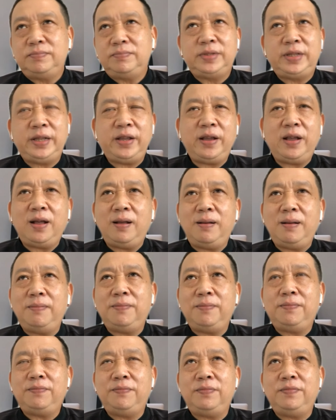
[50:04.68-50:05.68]
there are
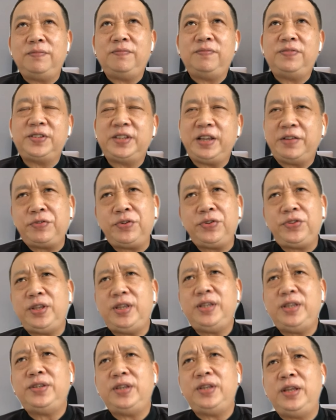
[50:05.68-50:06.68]
several
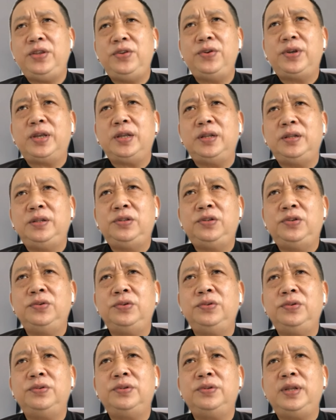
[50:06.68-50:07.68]
things that you can
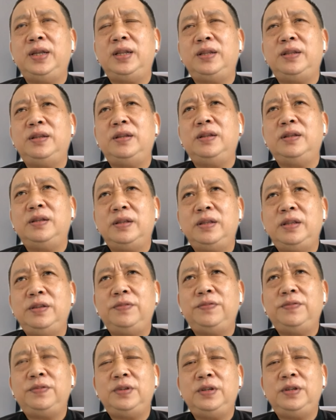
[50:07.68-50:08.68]
do that uh,
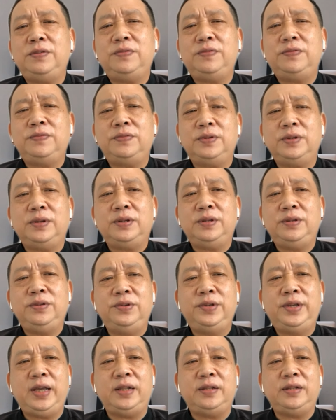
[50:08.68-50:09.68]
if, if uh,
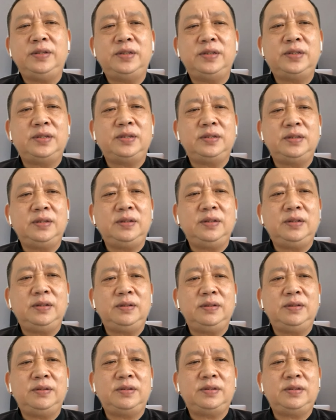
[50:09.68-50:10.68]
you get
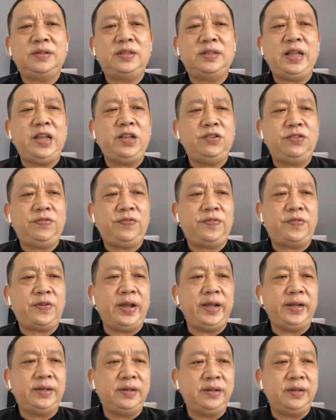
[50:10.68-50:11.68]
stage
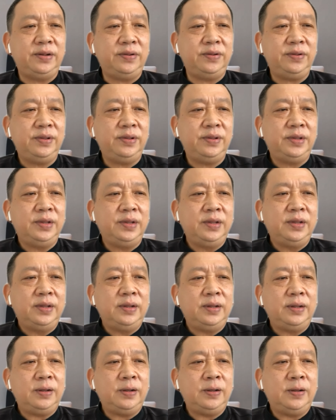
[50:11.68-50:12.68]
fright, you know.
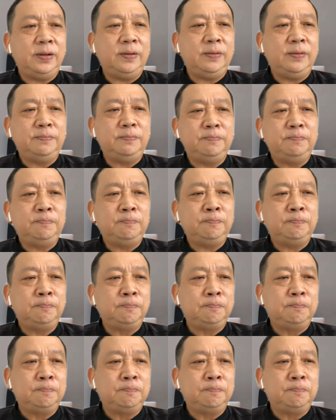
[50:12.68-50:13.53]
Um,